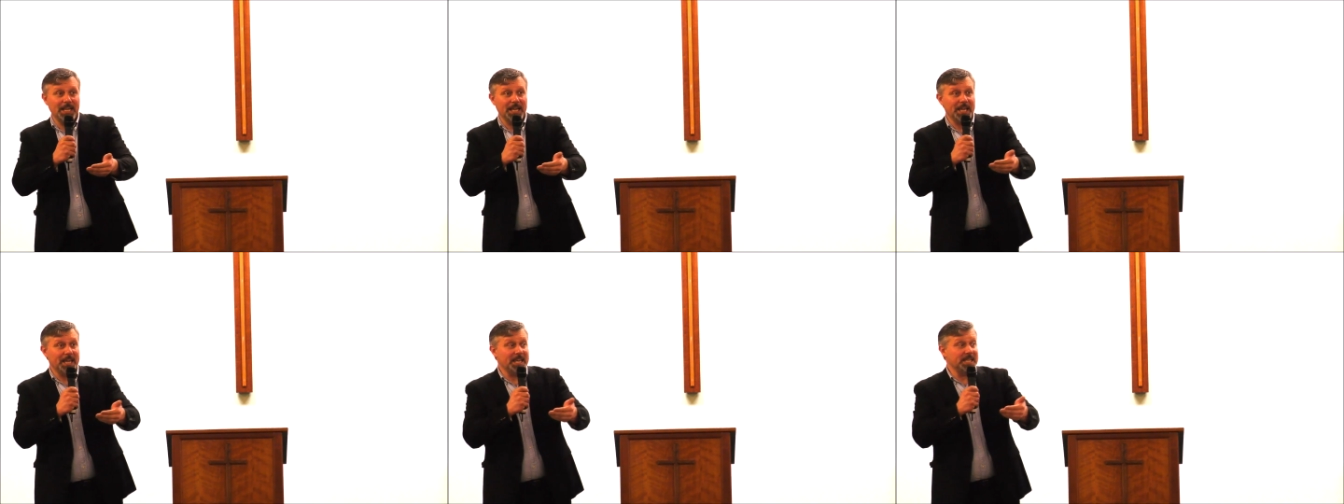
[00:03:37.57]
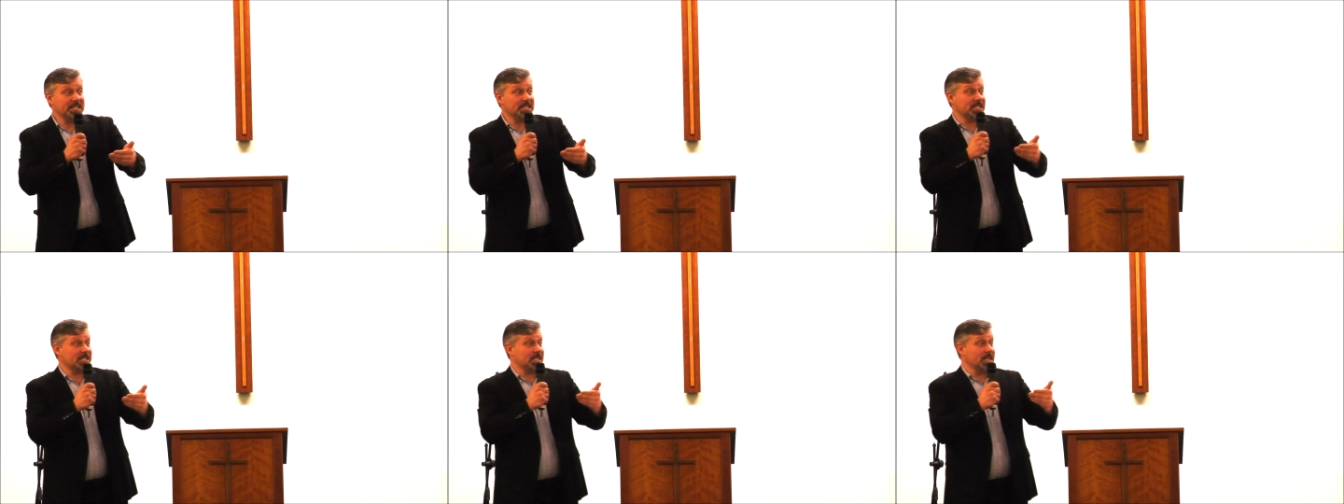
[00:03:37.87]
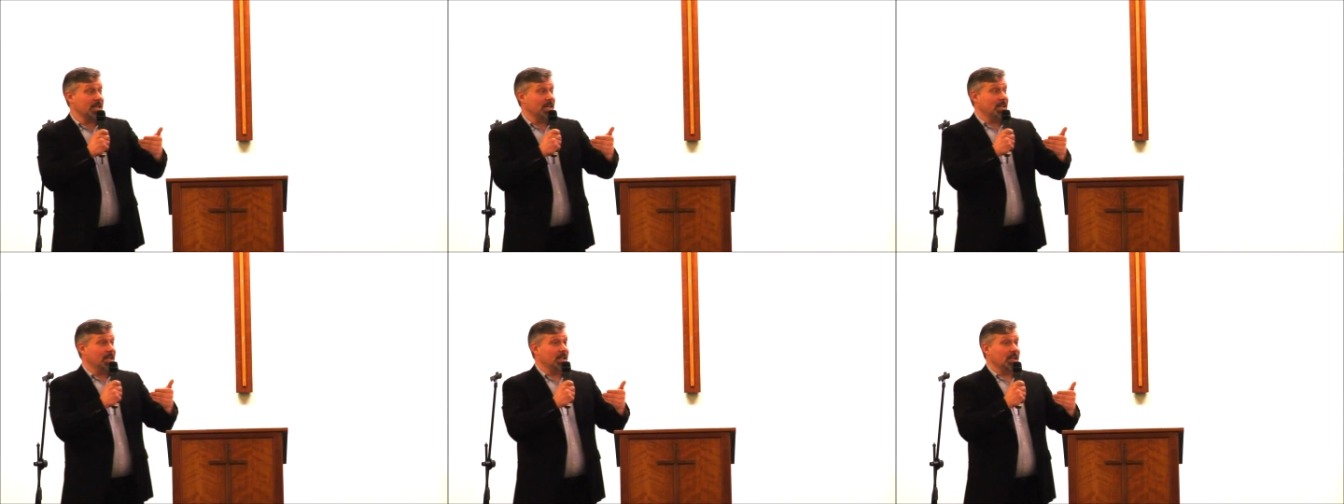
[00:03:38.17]

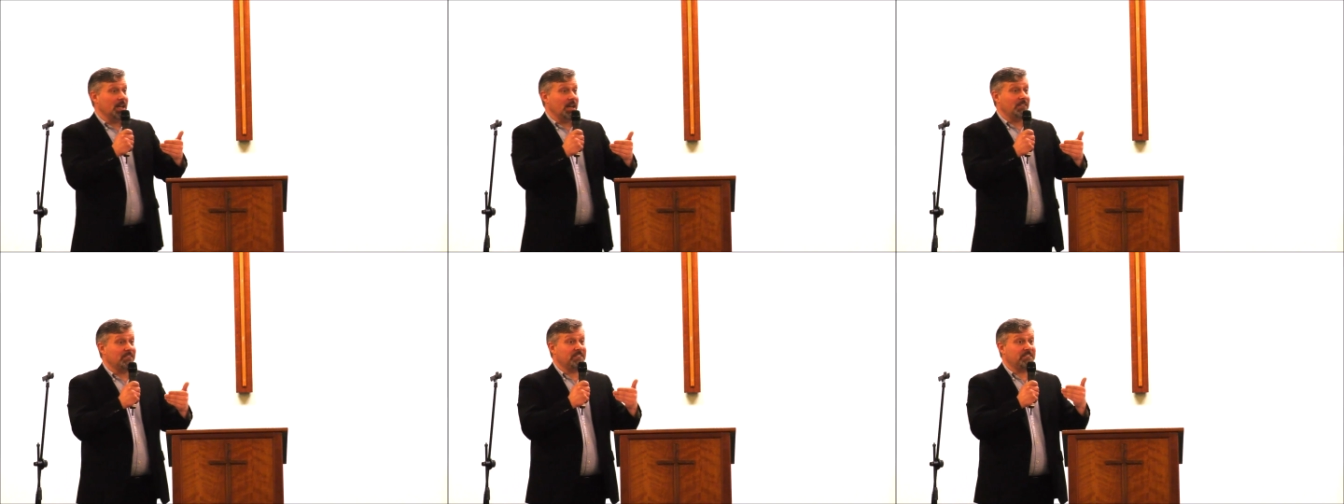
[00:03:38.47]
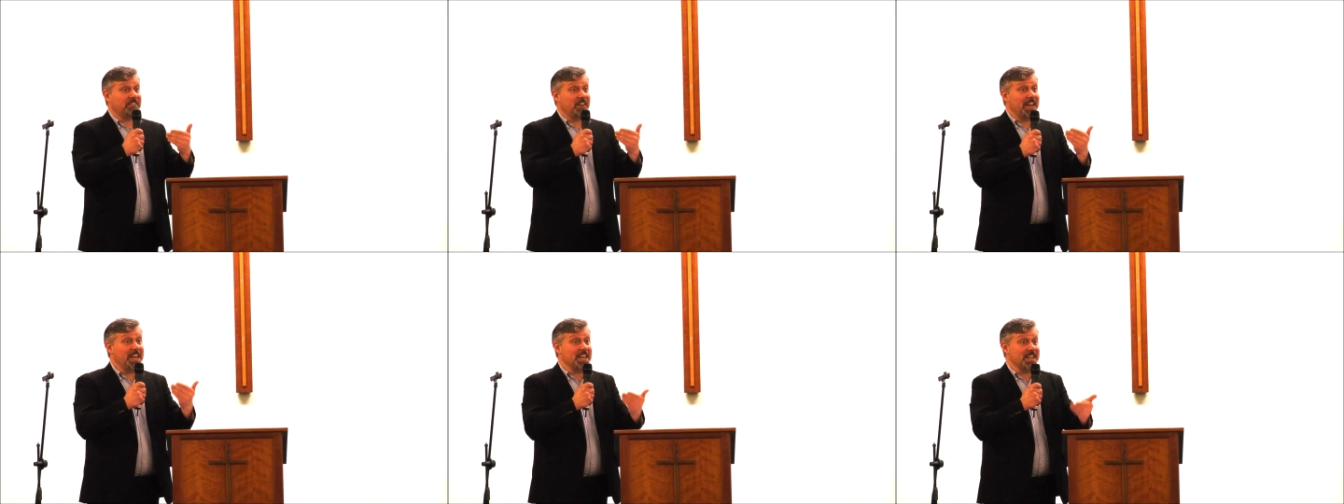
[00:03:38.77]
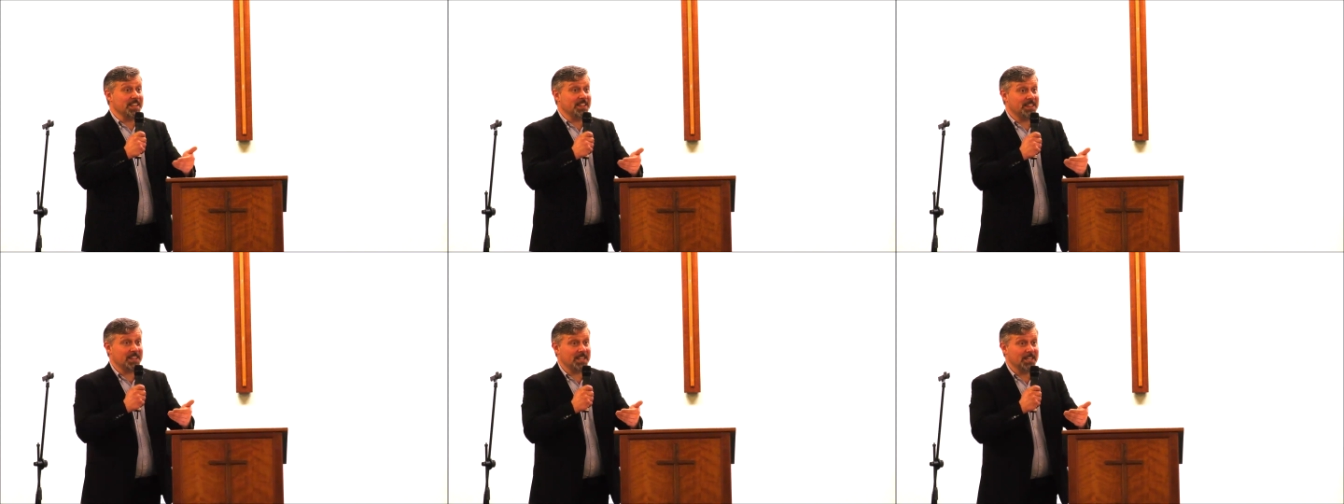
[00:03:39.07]
is
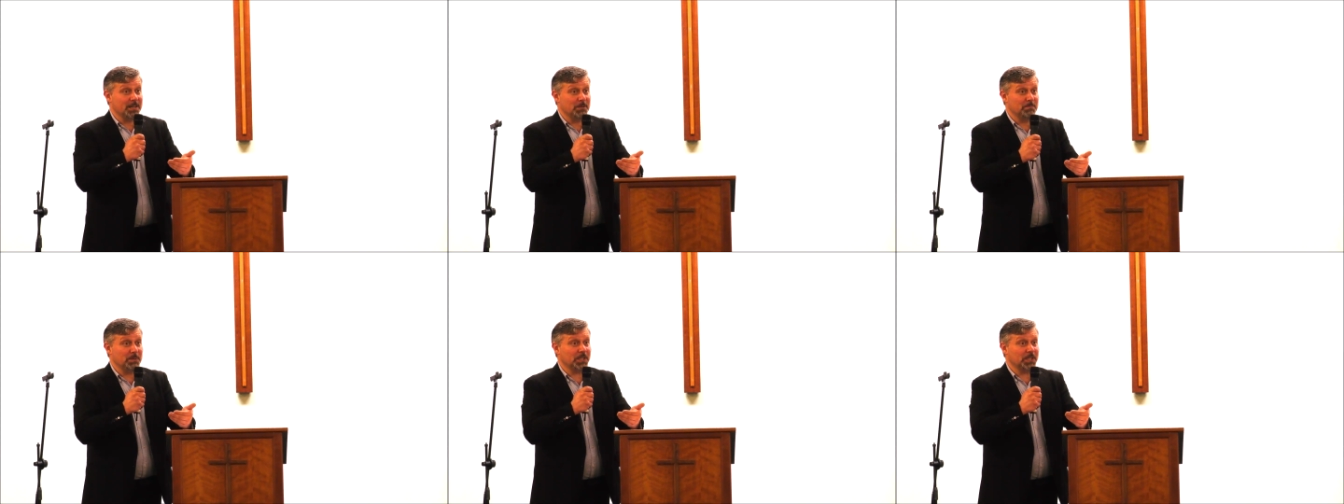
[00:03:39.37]
faith,